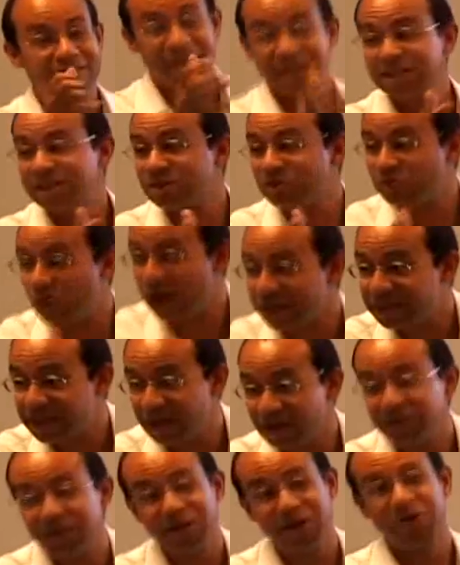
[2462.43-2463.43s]
is what their
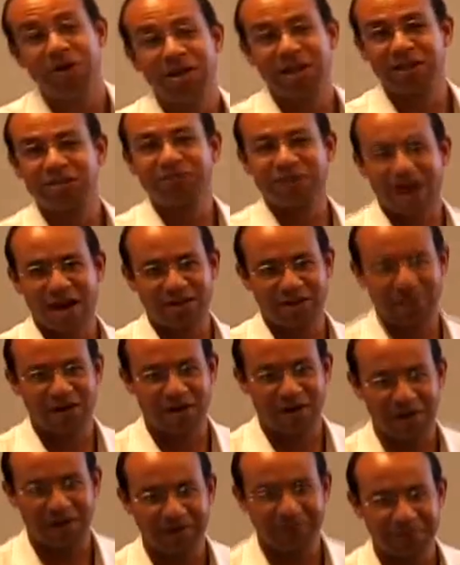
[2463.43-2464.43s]
theory is founded
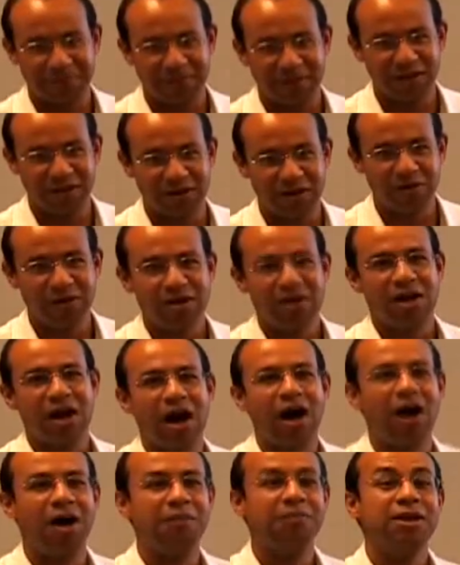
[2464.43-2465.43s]
on.
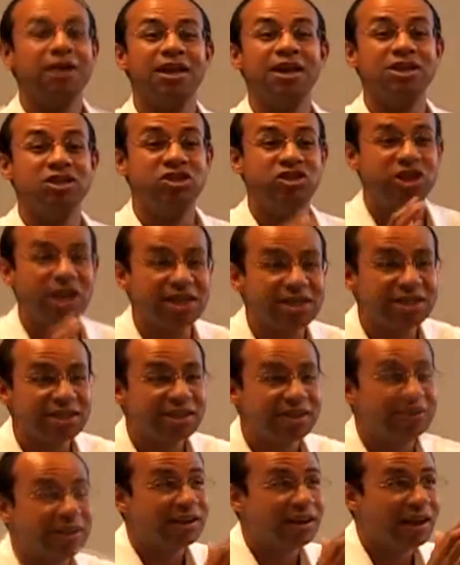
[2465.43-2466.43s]
It's just
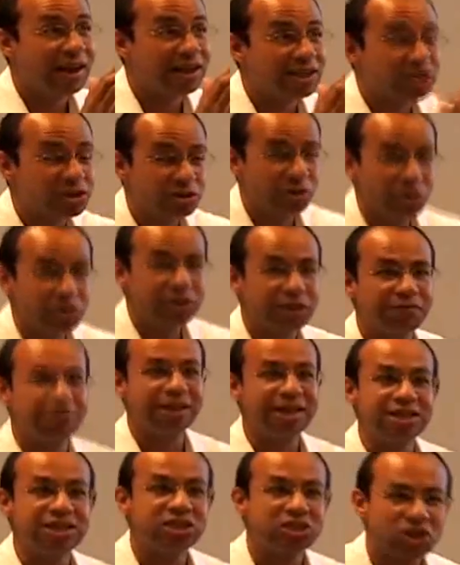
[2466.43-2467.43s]
exclusively
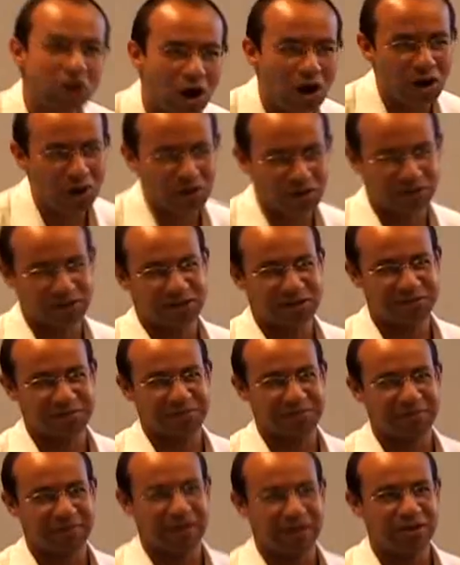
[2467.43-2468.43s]
skulls.
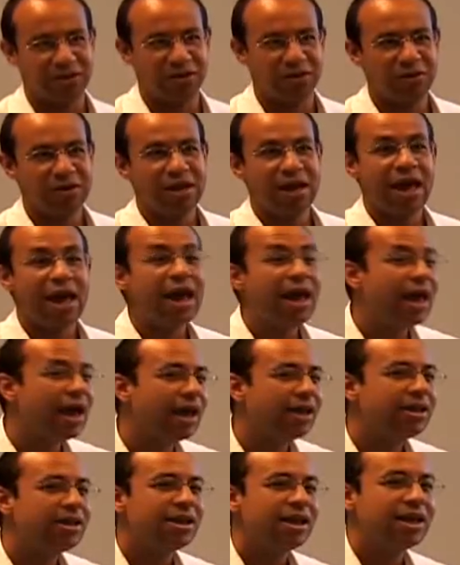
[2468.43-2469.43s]
And
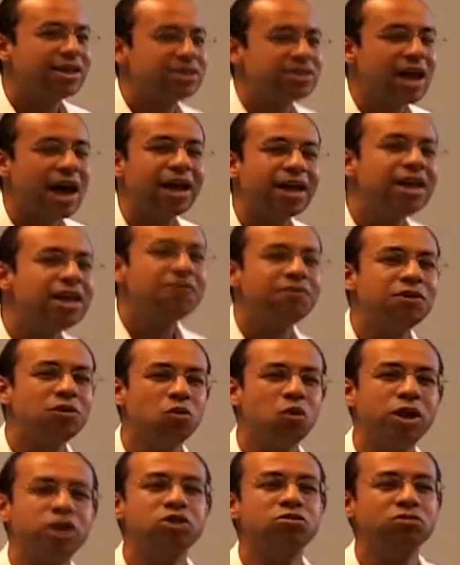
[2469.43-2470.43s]
it's not even
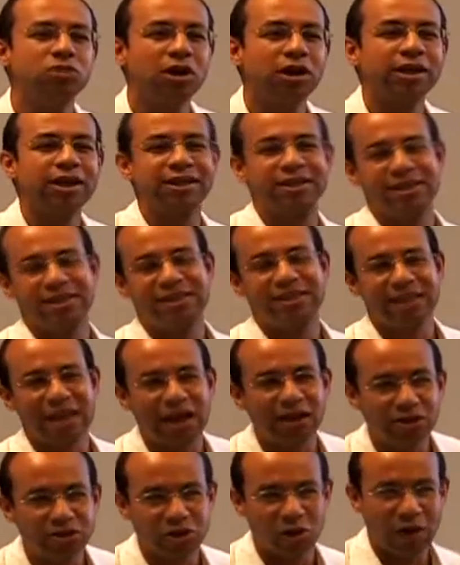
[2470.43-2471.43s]
when you look at the
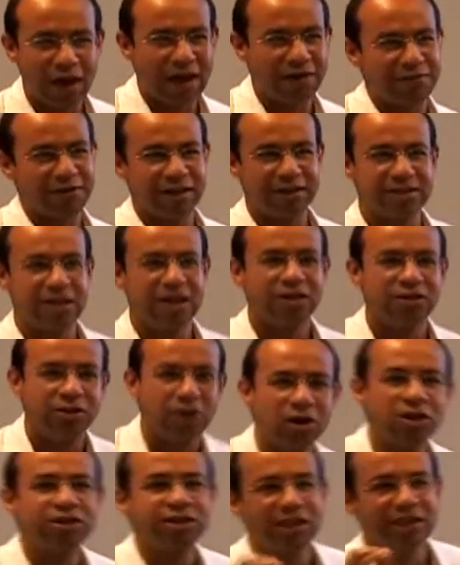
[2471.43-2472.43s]
skeletal evidence. There
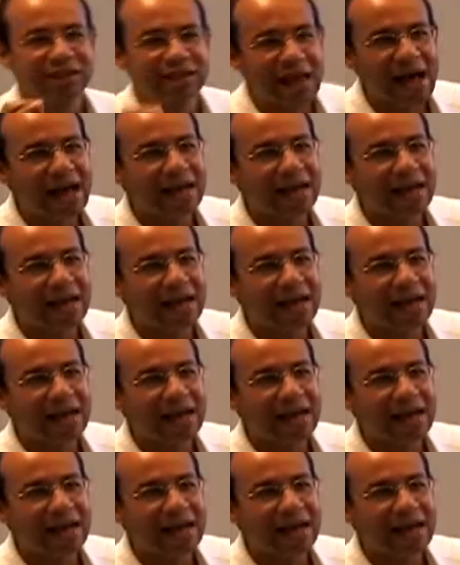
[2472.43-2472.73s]
is a lot